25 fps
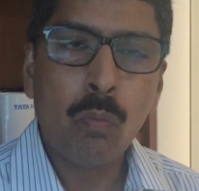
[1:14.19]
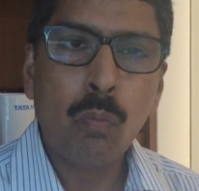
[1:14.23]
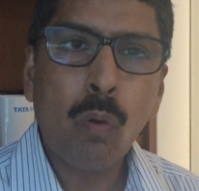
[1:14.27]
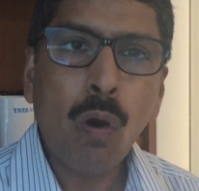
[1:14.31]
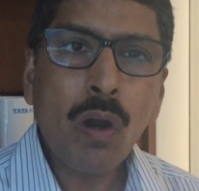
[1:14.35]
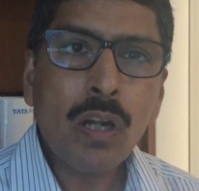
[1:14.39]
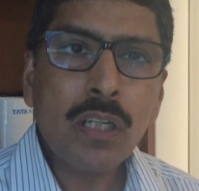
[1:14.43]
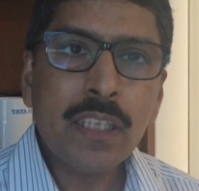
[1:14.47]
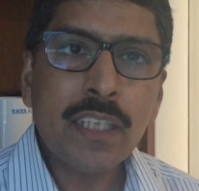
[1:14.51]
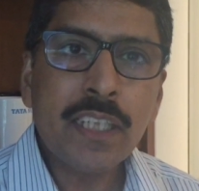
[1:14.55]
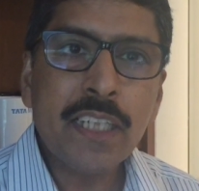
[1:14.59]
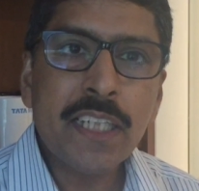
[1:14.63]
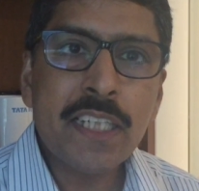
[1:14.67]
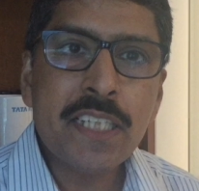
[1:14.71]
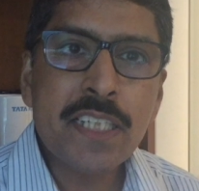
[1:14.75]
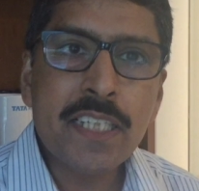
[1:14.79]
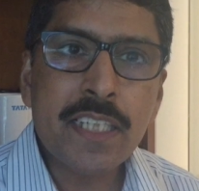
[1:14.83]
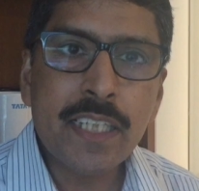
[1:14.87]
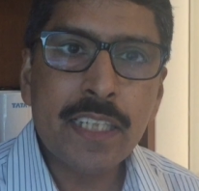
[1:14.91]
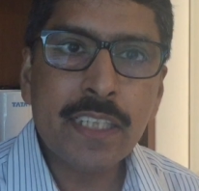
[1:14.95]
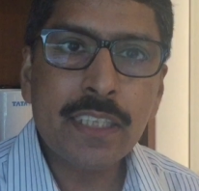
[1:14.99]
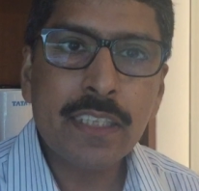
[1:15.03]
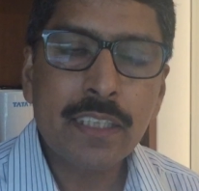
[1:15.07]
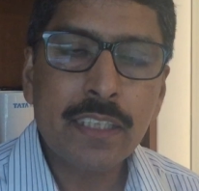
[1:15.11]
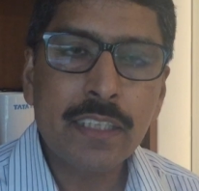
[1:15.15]
what is
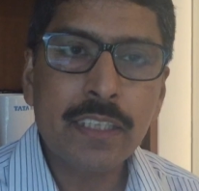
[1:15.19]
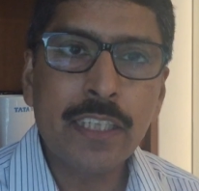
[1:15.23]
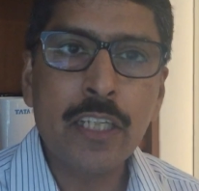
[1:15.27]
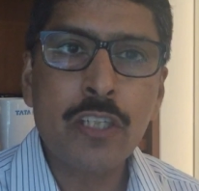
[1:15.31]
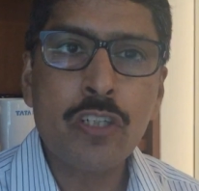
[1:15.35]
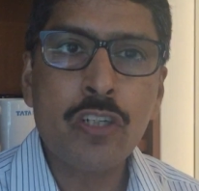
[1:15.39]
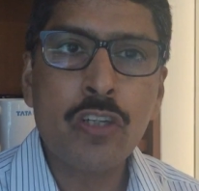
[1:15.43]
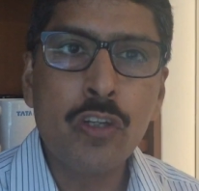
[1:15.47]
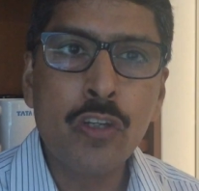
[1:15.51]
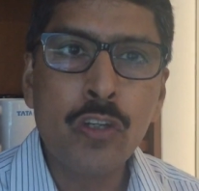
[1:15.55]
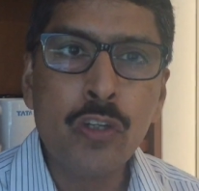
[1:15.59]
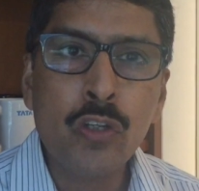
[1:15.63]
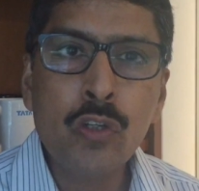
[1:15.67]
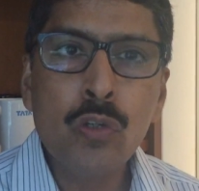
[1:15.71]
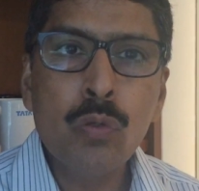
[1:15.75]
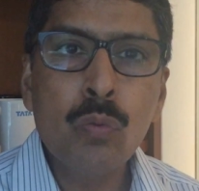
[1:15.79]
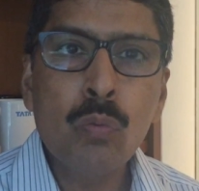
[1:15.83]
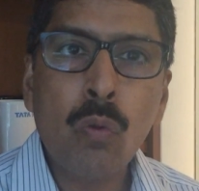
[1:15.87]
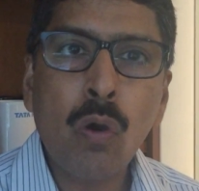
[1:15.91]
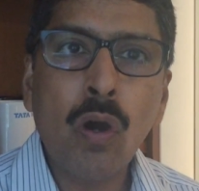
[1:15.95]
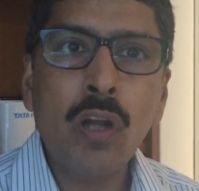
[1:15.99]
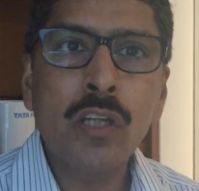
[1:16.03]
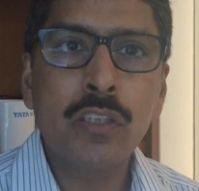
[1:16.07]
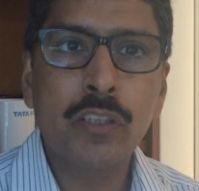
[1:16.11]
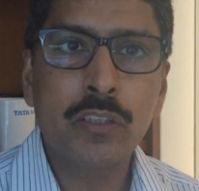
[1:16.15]
it that you
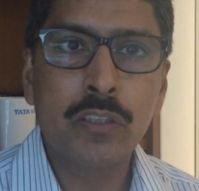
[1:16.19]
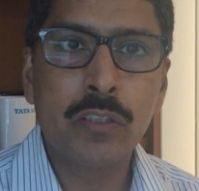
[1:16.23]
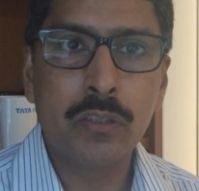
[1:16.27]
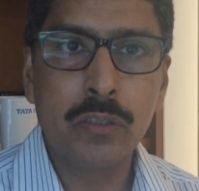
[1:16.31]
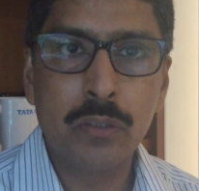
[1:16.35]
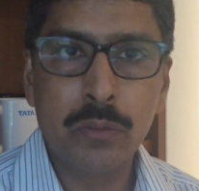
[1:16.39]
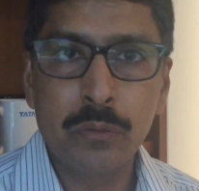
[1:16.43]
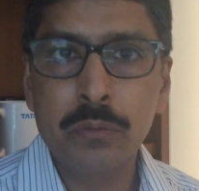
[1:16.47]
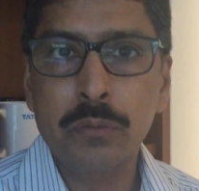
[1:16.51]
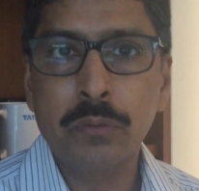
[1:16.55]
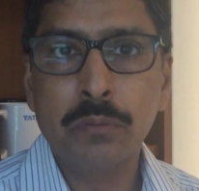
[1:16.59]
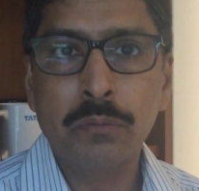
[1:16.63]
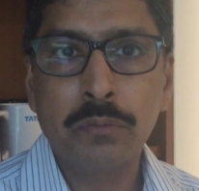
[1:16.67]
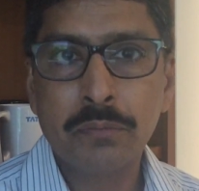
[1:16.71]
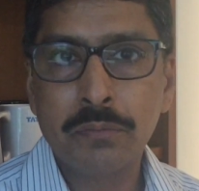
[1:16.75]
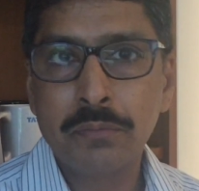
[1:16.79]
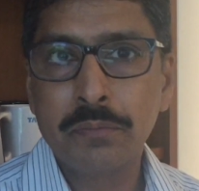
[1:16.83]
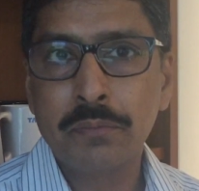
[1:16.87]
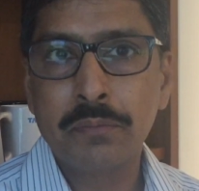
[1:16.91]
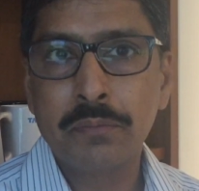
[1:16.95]
want to do?